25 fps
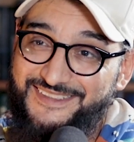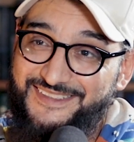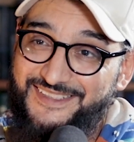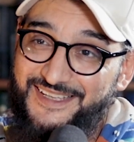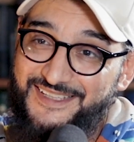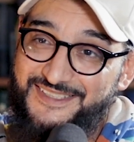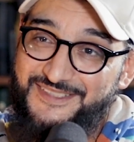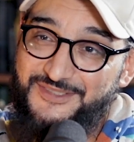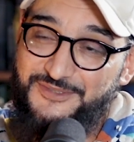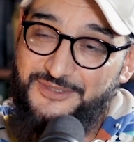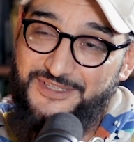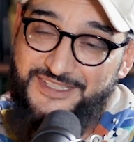
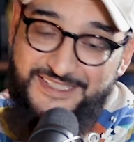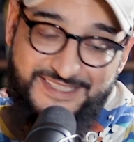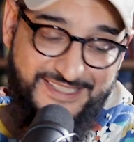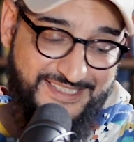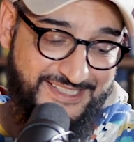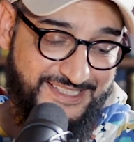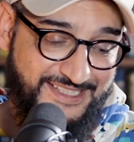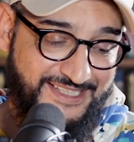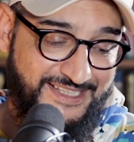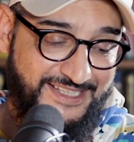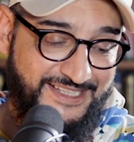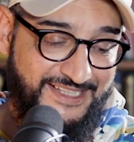That's
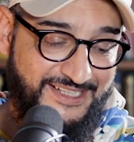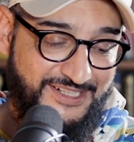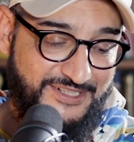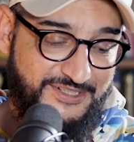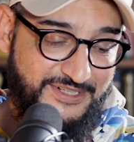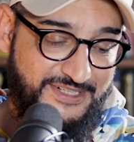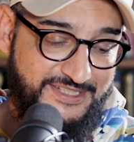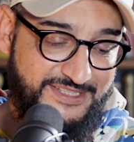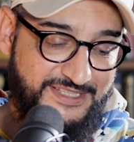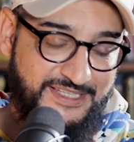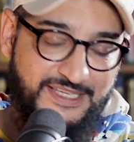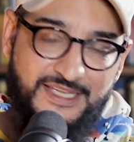crazy.
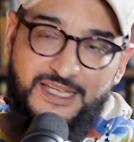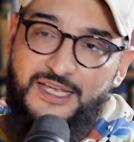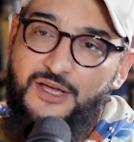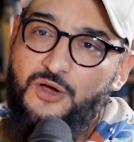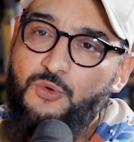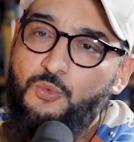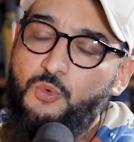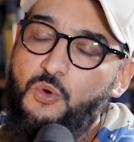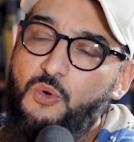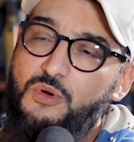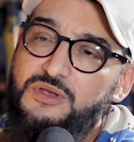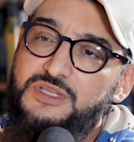
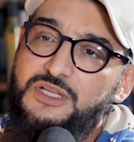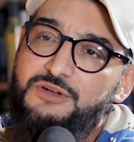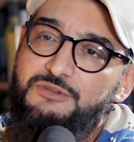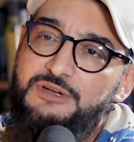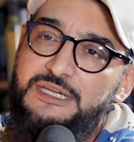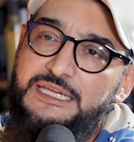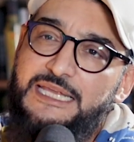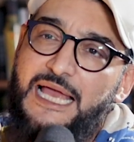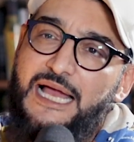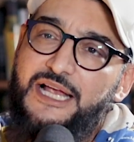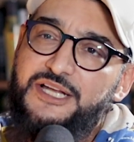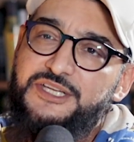What was the
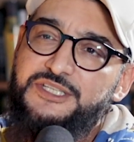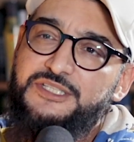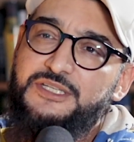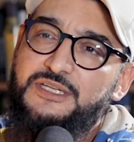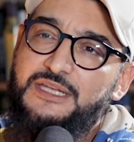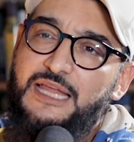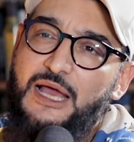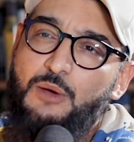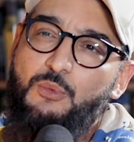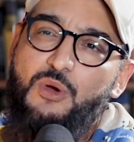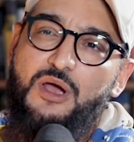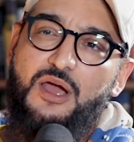
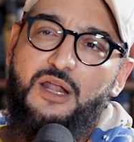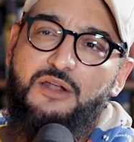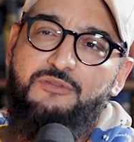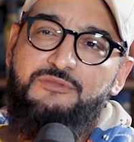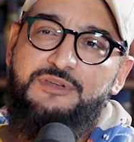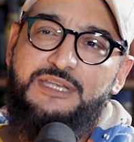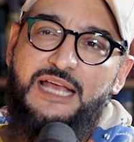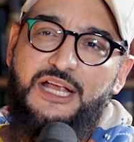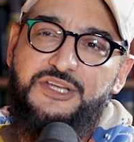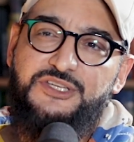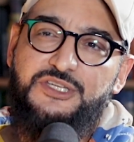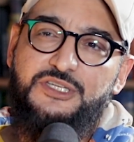reaction? What kind of
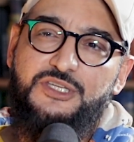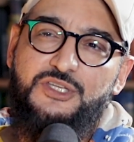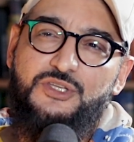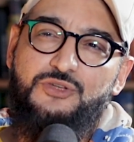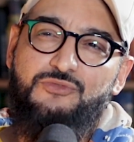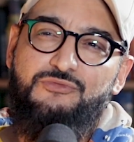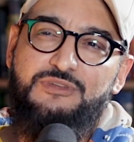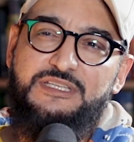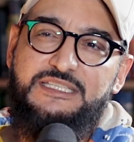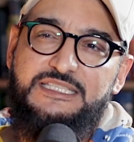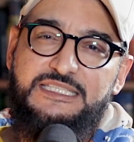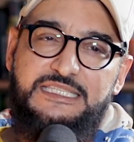reaction did
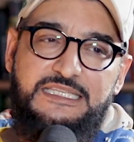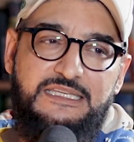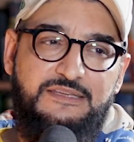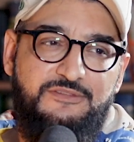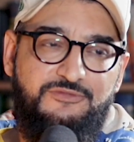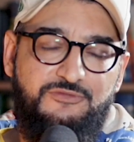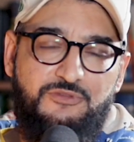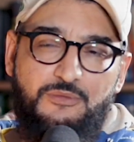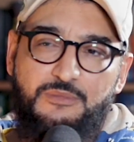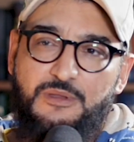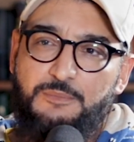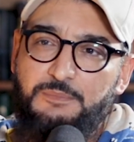you
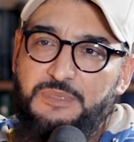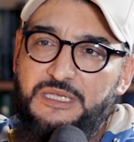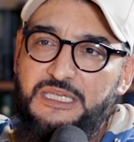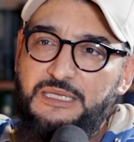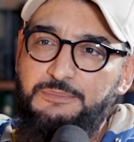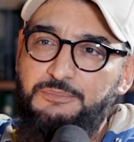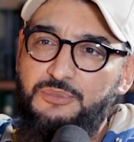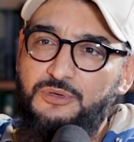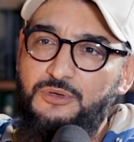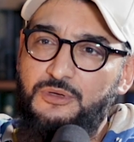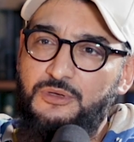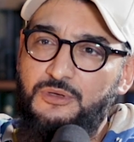receive from the
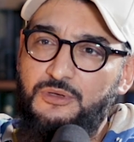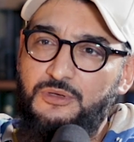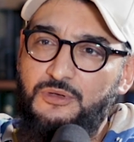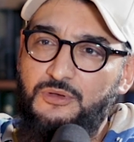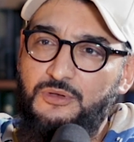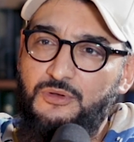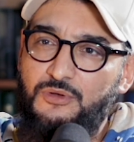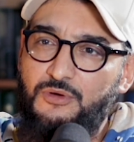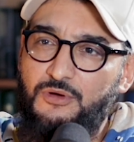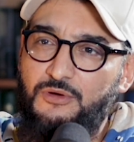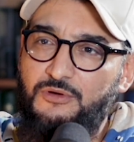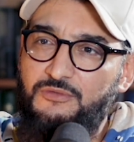
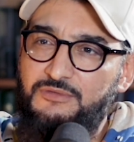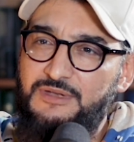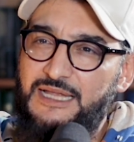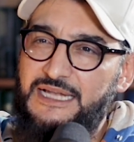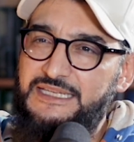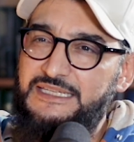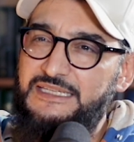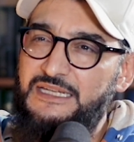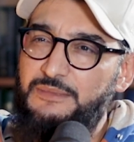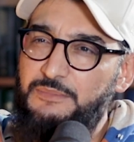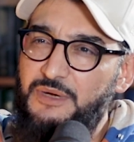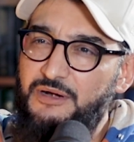people of
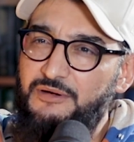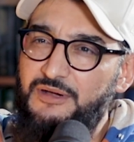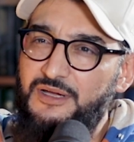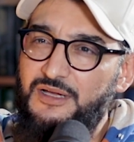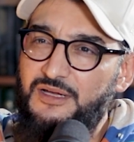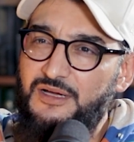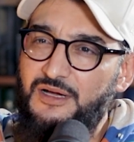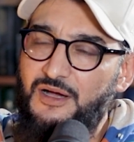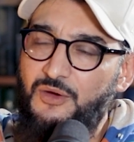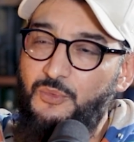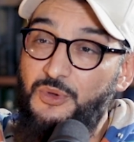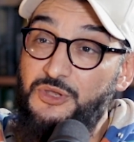Latin
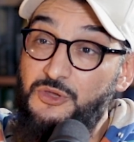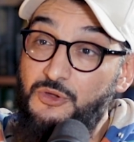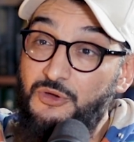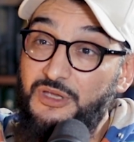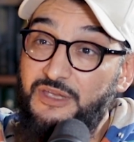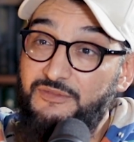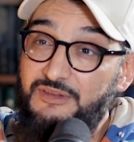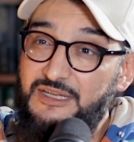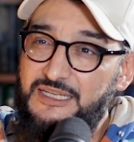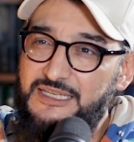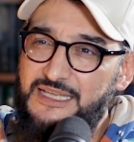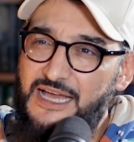America when you're
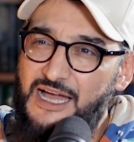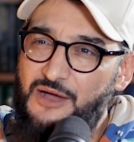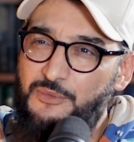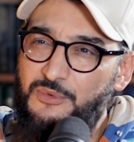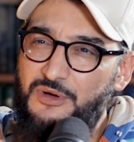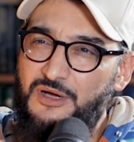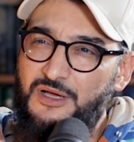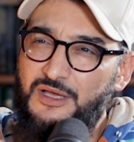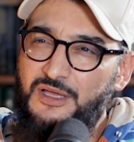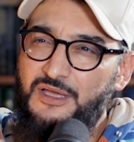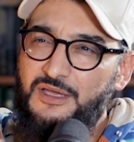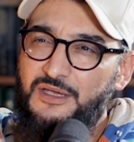giving
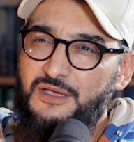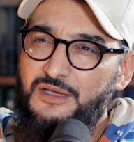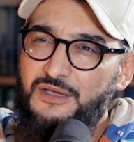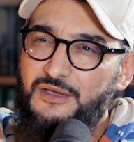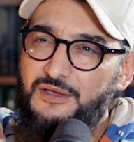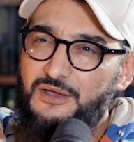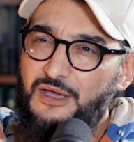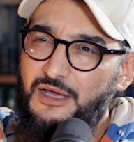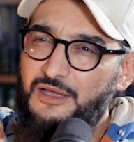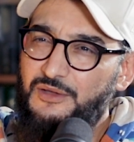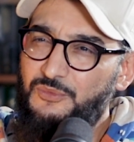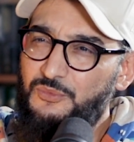dawah?
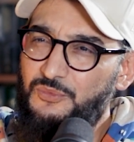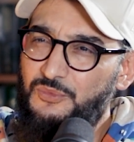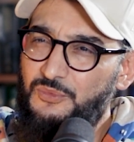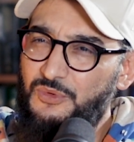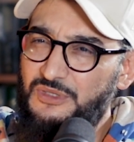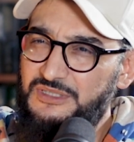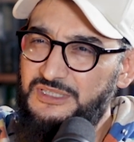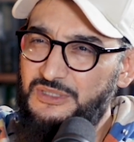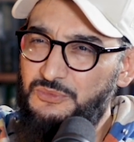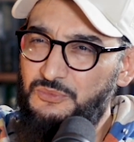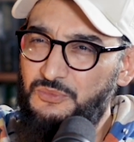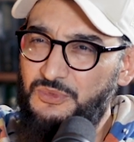
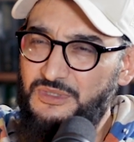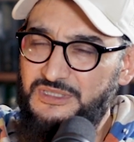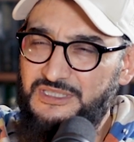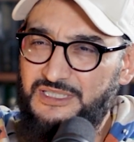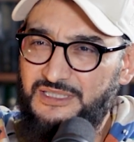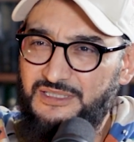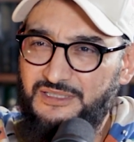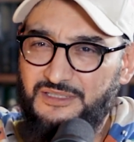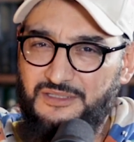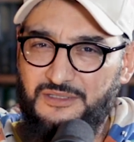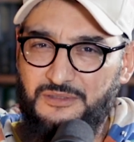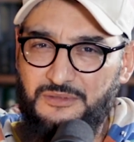Was it were
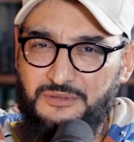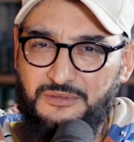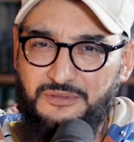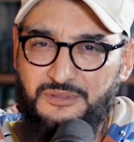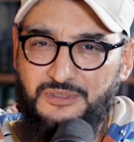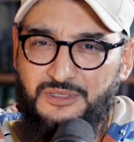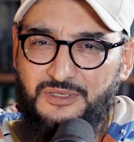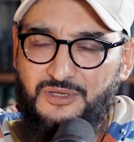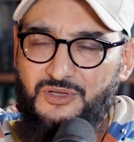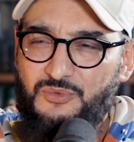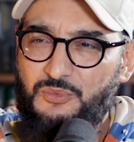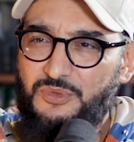
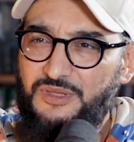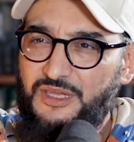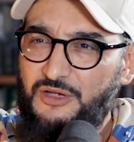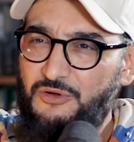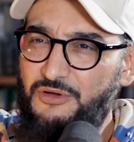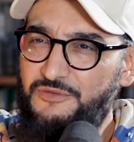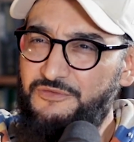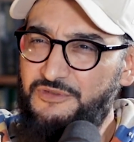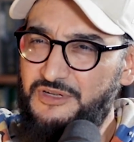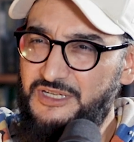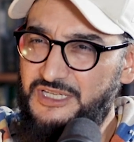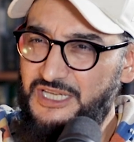they
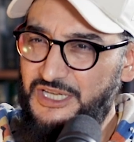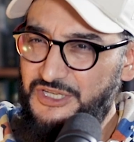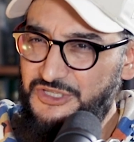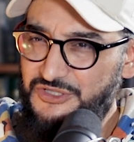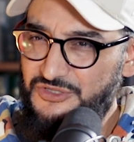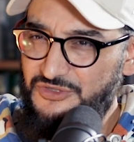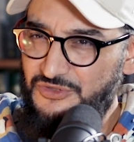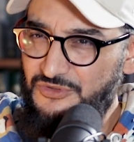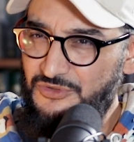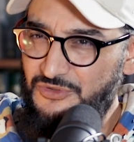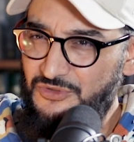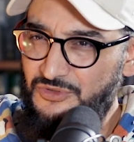
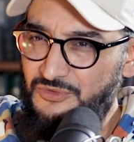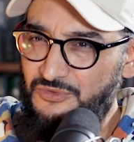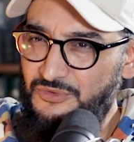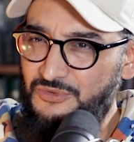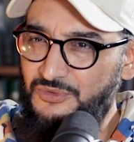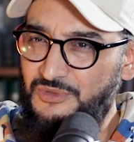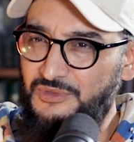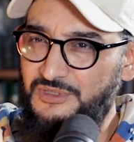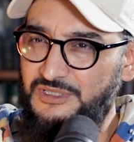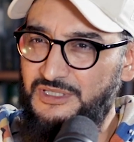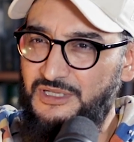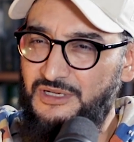
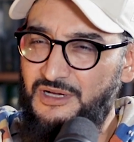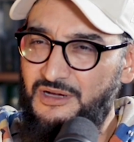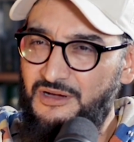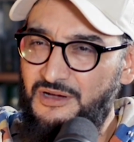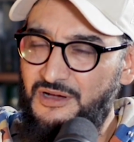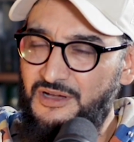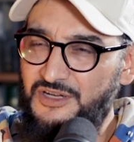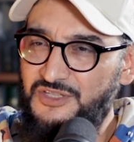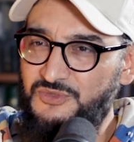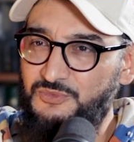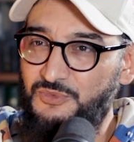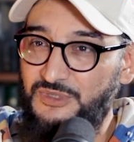confrontational? Was it
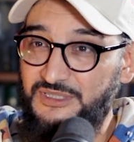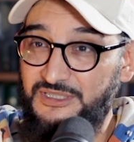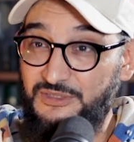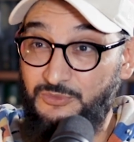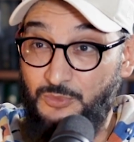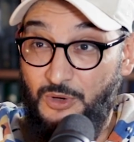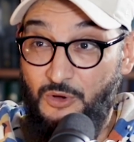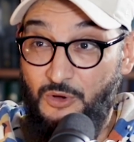harsh? Was it